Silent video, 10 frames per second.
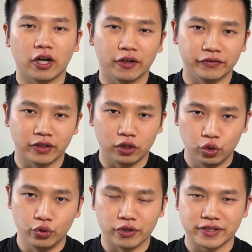on the
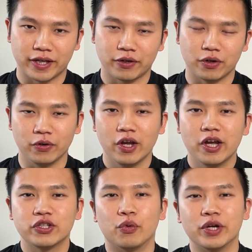lunar cycle.
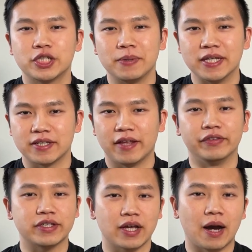So which means in
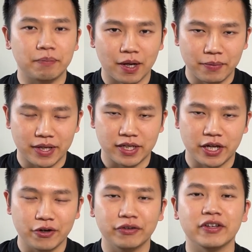this upcoming
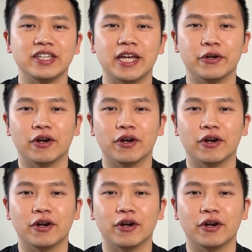year, the year